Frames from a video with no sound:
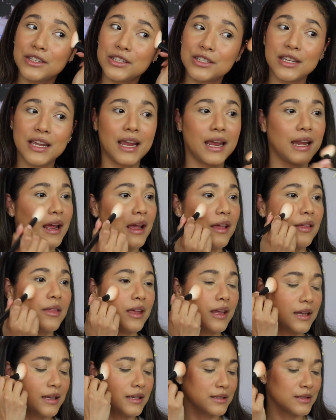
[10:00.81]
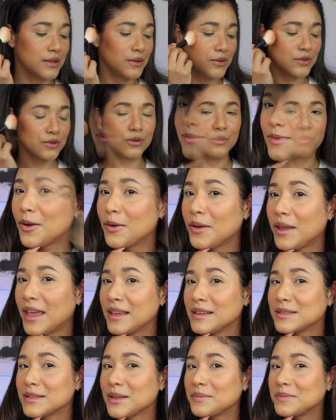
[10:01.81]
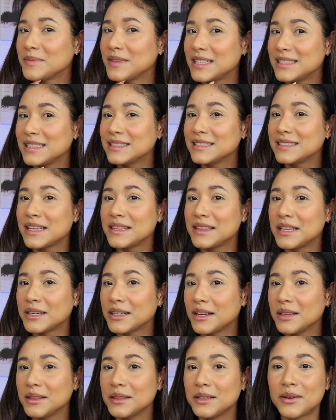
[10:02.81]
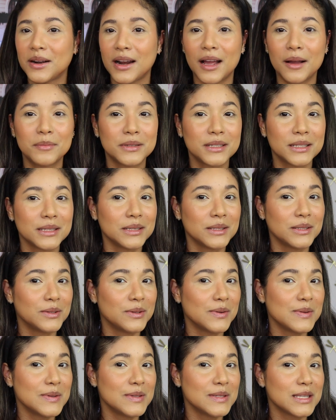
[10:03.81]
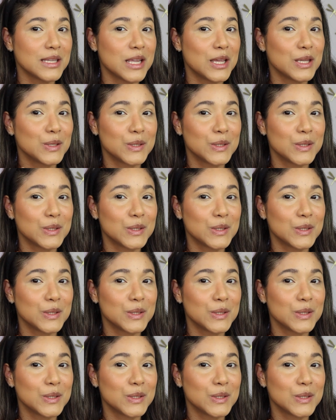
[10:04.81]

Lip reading: this shade. I think it's so pretty. Okay, so this is the color up close.